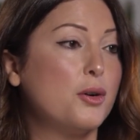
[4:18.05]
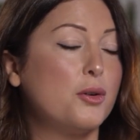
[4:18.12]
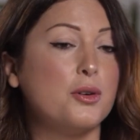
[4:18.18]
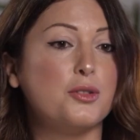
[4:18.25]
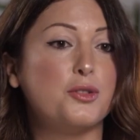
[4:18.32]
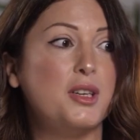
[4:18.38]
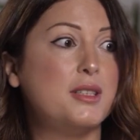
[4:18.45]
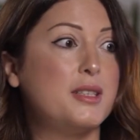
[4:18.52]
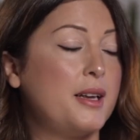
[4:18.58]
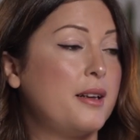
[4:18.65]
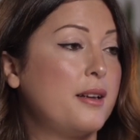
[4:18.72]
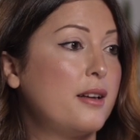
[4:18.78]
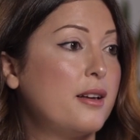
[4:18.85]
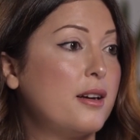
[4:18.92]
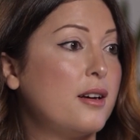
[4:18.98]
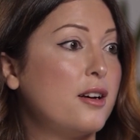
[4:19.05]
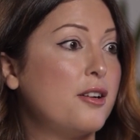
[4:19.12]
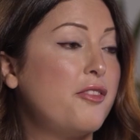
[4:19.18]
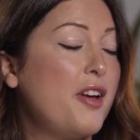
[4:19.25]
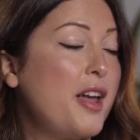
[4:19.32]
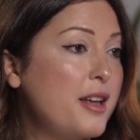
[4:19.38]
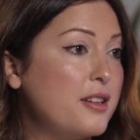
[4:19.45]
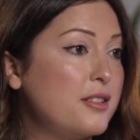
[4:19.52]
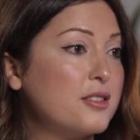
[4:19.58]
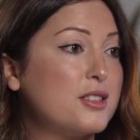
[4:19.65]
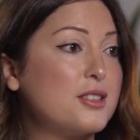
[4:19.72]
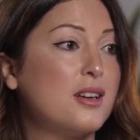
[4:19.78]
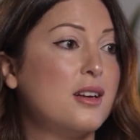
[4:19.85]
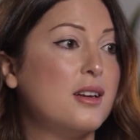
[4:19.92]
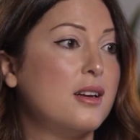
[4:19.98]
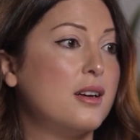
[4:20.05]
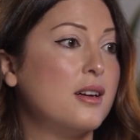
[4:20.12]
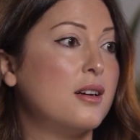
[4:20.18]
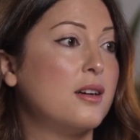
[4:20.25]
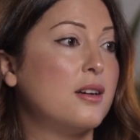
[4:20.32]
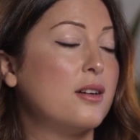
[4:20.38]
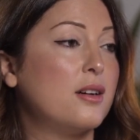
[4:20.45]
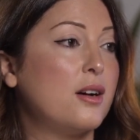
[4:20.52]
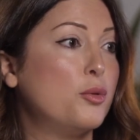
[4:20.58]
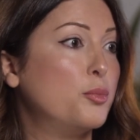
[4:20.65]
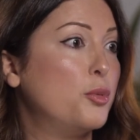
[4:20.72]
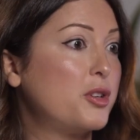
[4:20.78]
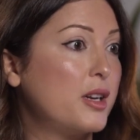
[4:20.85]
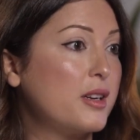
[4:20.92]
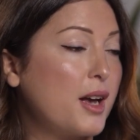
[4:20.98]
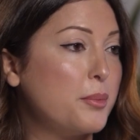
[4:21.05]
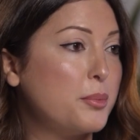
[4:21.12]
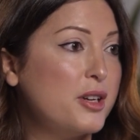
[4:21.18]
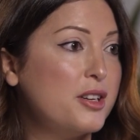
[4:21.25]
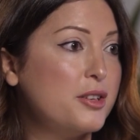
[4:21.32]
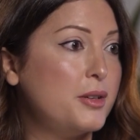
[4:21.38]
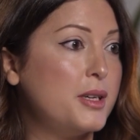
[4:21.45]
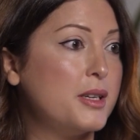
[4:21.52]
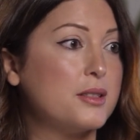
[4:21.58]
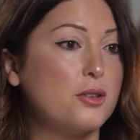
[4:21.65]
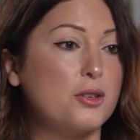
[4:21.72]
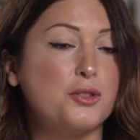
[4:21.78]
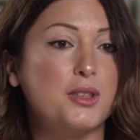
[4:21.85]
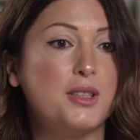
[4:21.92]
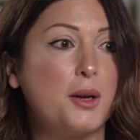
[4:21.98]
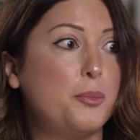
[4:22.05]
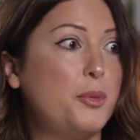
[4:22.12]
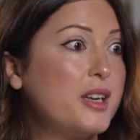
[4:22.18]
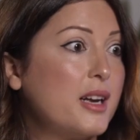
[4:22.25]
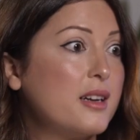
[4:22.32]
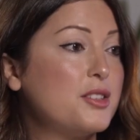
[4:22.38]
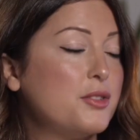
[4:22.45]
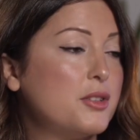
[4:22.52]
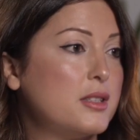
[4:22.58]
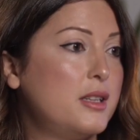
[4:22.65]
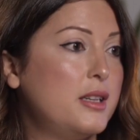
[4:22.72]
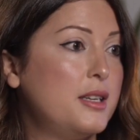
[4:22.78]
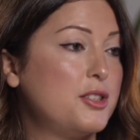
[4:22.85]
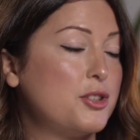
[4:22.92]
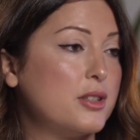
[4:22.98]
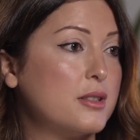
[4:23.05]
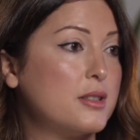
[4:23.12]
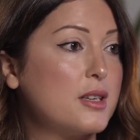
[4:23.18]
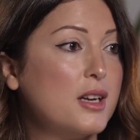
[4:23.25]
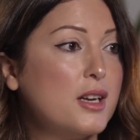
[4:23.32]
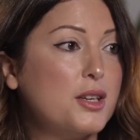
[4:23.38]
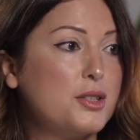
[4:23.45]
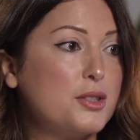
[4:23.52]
or treating veins, or broken capillaries, or treating precancerous lesions.